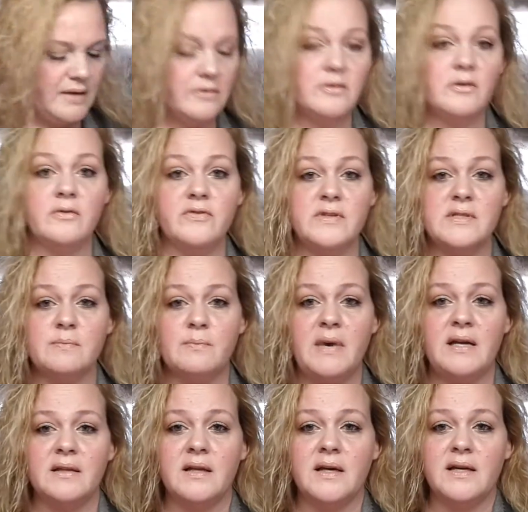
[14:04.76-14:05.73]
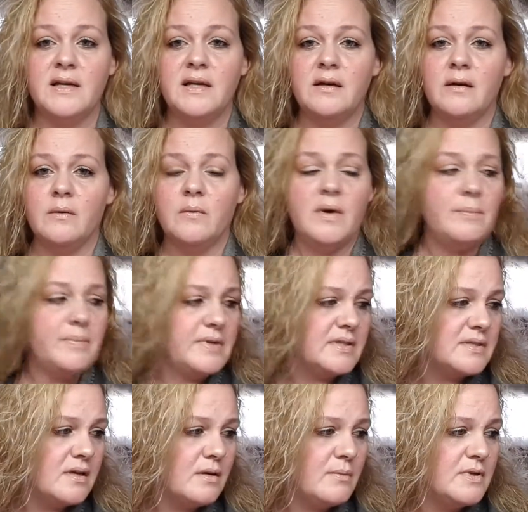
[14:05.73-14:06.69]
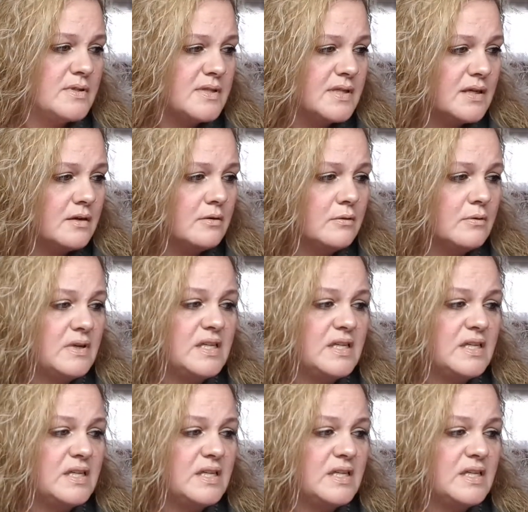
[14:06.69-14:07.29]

I don't know if it's my lighting or what, but it's almost like a